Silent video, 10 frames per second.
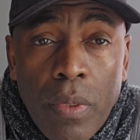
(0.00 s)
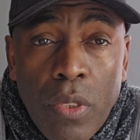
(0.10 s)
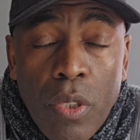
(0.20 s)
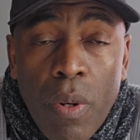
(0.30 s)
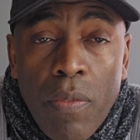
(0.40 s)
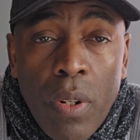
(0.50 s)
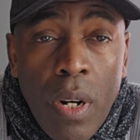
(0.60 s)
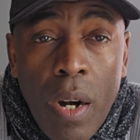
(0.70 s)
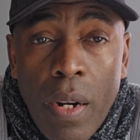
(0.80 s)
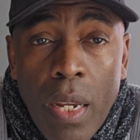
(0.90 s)
So we have to
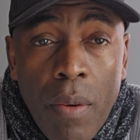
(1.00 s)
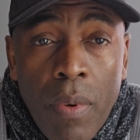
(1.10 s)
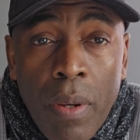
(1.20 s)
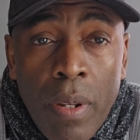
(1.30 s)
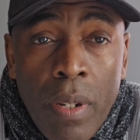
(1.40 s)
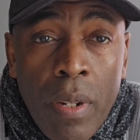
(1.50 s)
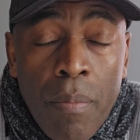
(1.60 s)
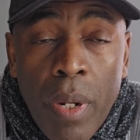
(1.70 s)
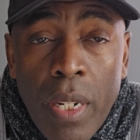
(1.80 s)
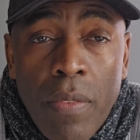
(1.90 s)
correct every
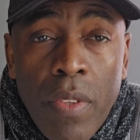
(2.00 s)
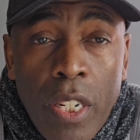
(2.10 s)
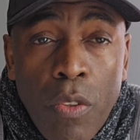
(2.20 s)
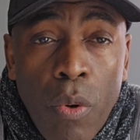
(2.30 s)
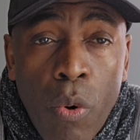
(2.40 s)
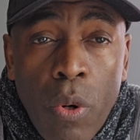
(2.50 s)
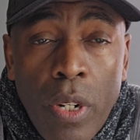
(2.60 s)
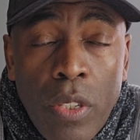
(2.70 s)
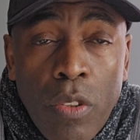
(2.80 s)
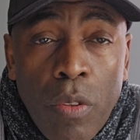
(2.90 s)
belief that we hold
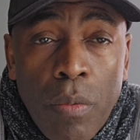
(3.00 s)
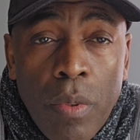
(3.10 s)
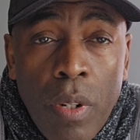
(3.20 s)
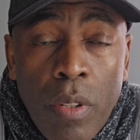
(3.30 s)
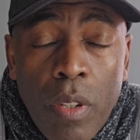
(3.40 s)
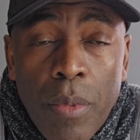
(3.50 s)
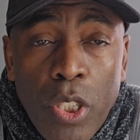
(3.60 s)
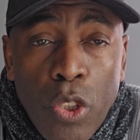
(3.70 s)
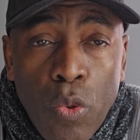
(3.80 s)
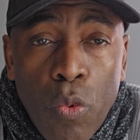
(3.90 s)
on to to be
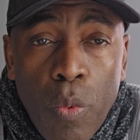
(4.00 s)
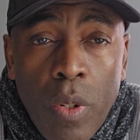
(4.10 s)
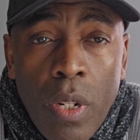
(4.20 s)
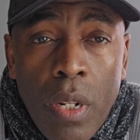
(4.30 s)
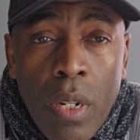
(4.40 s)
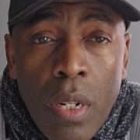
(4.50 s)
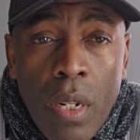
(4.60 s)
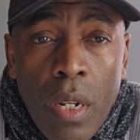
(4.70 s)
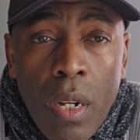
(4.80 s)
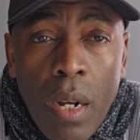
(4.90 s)
true
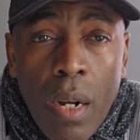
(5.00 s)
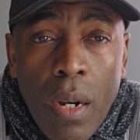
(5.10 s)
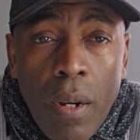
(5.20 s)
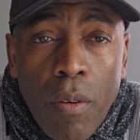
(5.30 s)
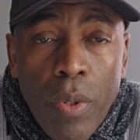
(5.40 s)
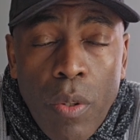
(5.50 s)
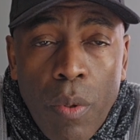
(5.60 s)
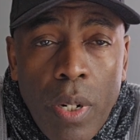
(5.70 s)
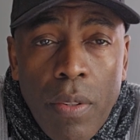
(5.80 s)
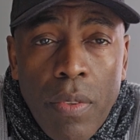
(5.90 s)
uh, with the
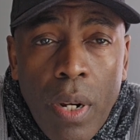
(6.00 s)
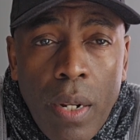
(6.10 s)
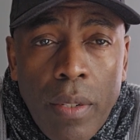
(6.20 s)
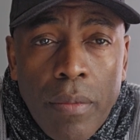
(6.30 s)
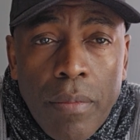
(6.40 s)
word of God.